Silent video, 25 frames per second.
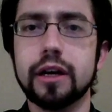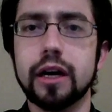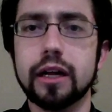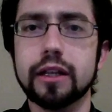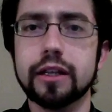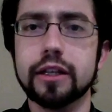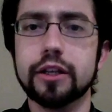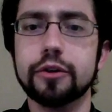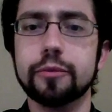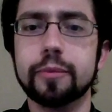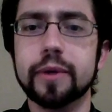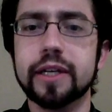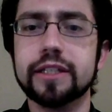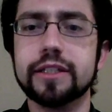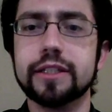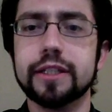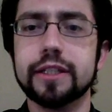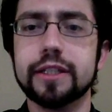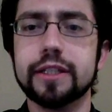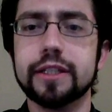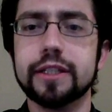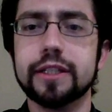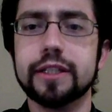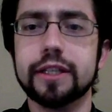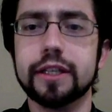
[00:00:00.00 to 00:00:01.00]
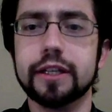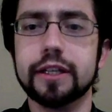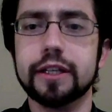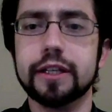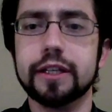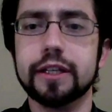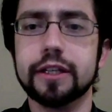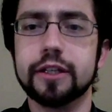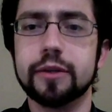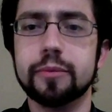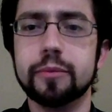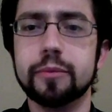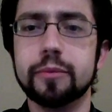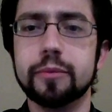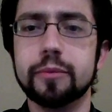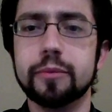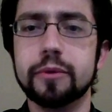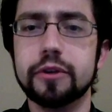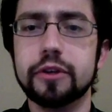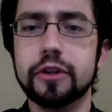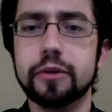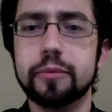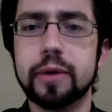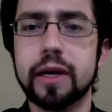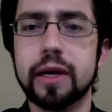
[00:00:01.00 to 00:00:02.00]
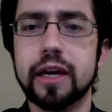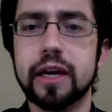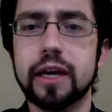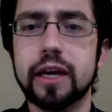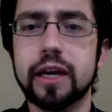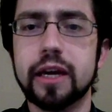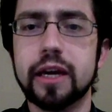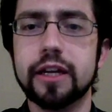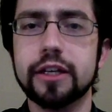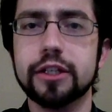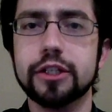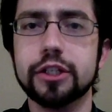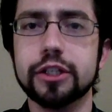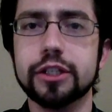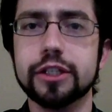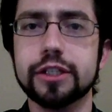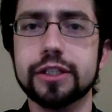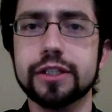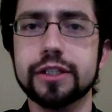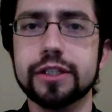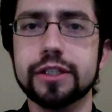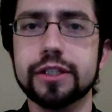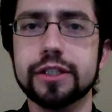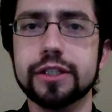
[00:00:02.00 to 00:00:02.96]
a little bit to the community pages.